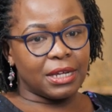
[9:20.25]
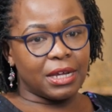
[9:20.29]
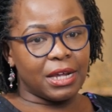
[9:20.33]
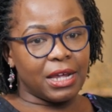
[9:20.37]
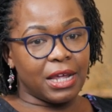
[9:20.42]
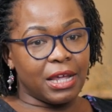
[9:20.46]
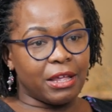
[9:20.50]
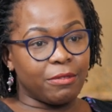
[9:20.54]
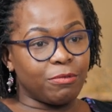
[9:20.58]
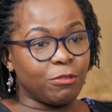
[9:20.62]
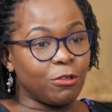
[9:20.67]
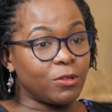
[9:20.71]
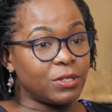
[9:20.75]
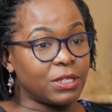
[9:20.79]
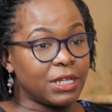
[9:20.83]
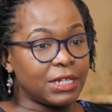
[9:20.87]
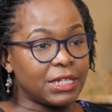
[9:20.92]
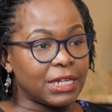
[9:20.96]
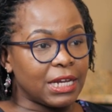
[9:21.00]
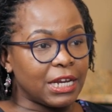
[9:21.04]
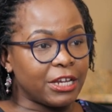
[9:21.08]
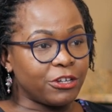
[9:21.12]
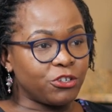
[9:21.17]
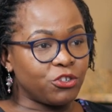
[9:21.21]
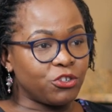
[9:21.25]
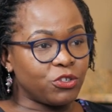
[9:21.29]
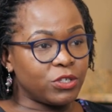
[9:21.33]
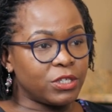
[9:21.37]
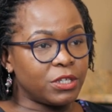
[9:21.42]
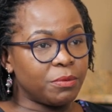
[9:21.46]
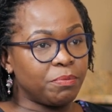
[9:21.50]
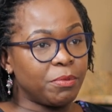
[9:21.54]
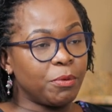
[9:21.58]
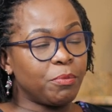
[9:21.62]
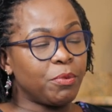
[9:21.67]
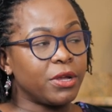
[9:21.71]
And those aren't electricity.
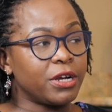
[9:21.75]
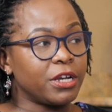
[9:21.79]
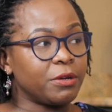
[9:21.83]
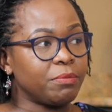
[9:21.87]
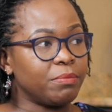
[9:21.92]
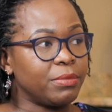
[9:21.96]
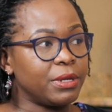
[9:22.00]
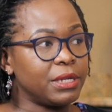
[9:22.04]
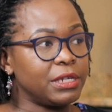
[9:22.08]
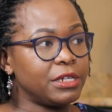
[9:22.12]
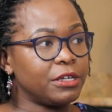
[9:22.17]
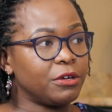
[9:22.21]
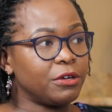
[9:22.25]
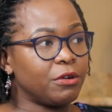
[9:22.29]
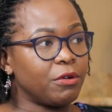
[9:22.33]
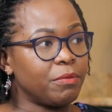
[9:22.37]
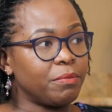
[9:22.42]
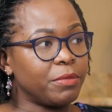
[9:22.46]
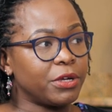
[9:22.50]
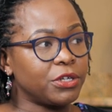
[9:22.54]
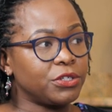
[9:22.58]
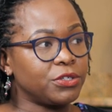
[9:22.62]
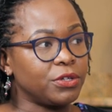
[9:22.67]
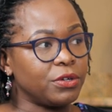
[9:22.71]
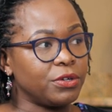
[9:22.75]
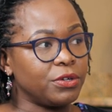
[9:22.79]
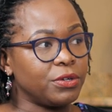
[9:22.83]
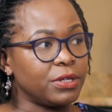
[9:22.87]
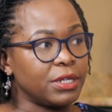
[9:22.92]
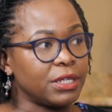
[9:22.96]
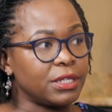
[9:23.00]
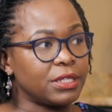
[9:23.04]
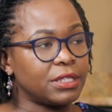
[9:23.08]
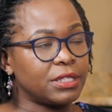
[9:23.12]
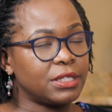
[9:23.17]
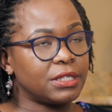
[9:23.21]
People aren't building commercial
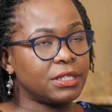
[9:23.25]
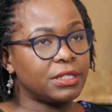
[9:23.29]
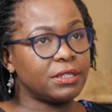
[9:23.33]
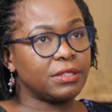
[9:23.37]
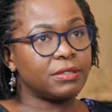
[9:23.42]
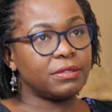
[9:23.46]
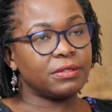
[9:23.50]
units.